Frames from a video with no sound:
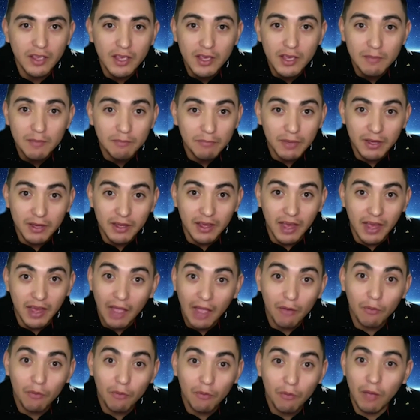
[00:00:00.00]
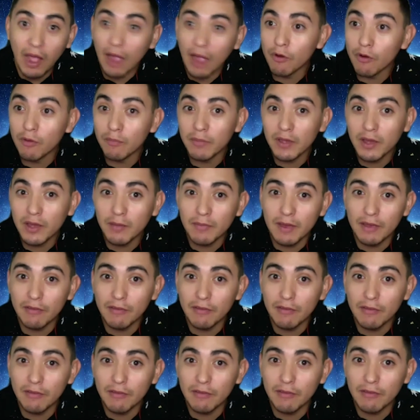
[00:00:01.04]
But I won't be on my
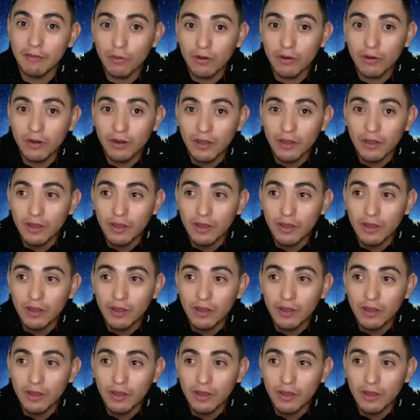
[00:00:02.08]
phone